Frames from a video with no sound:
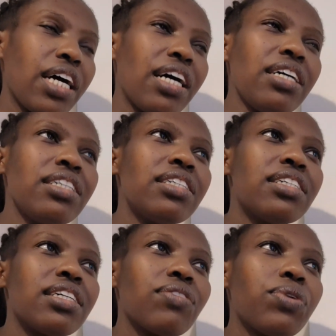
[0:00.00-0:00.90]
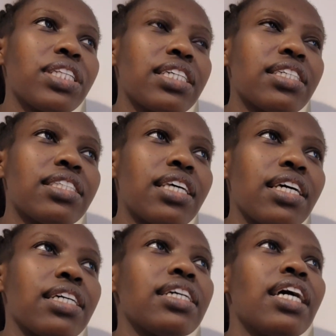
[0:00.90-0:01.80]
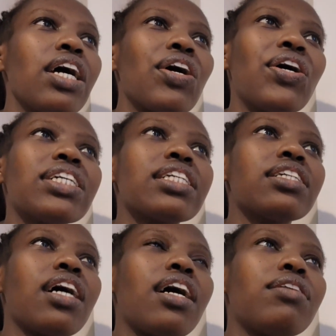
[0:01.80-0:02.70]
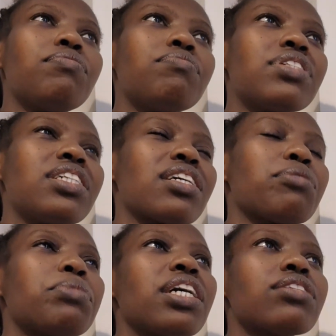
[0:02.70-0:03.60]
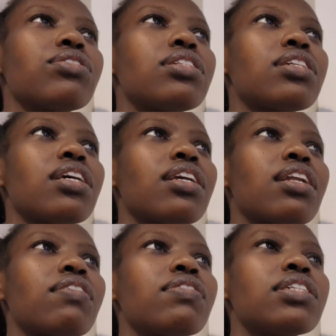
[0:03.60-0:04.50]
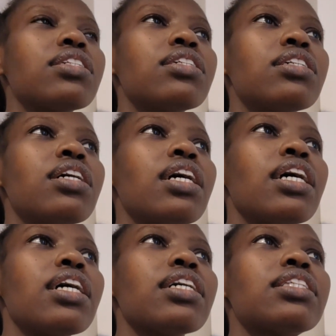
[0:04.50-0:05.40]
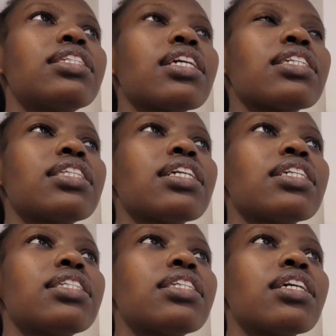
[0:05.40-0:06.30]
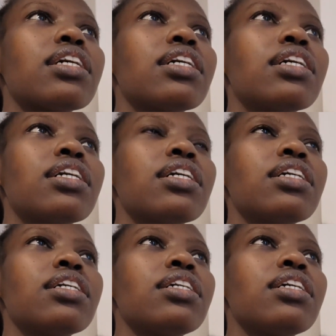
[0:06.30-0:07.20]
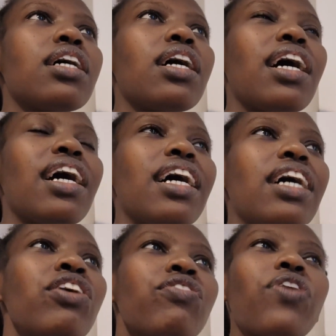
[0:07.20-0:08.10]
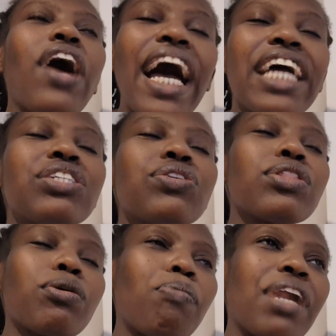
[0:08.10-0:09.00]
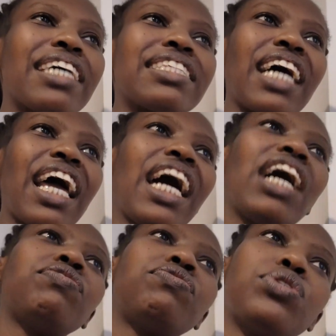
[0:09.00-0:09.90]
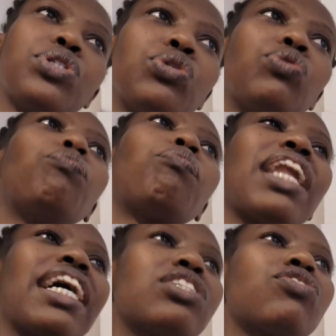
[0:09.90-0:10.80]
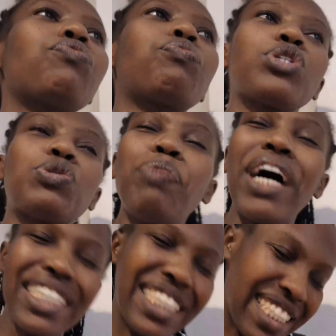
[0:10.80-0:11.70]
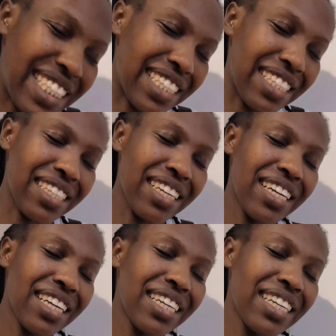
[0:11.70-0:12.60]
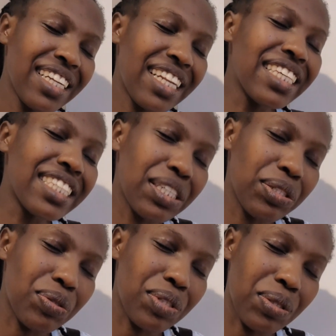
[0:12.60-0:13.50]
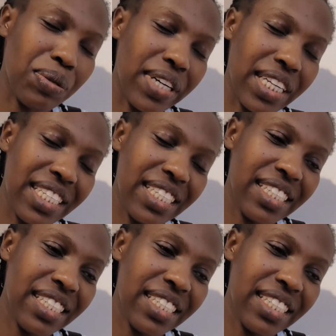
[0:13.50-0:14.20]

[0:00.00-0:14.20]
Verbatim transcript: Huh? What does it say? God, um, Jeremiah 29 11. It says that. Ah, for I know the plans I have for you, plans of prosperity. Listen to this word.